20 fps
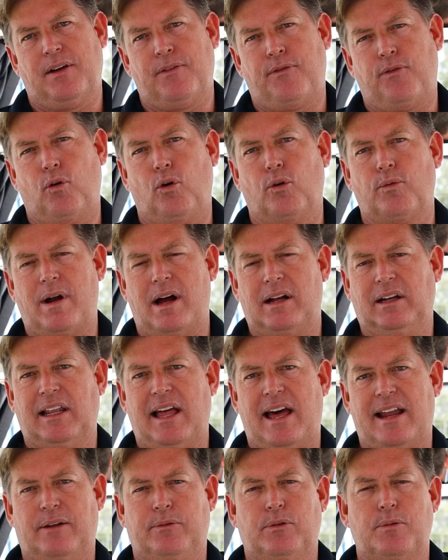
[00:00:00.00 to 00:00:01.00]
4-rung
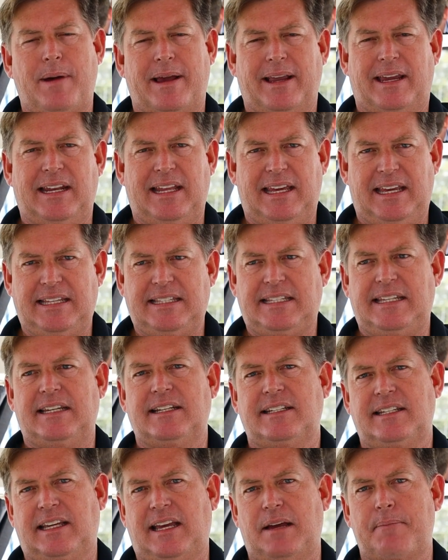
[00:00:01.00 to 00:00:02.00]
ladder will make it
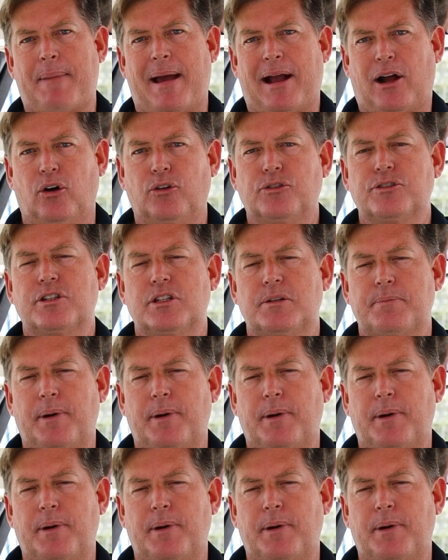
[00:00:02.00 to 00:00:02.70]
easier to get back onto the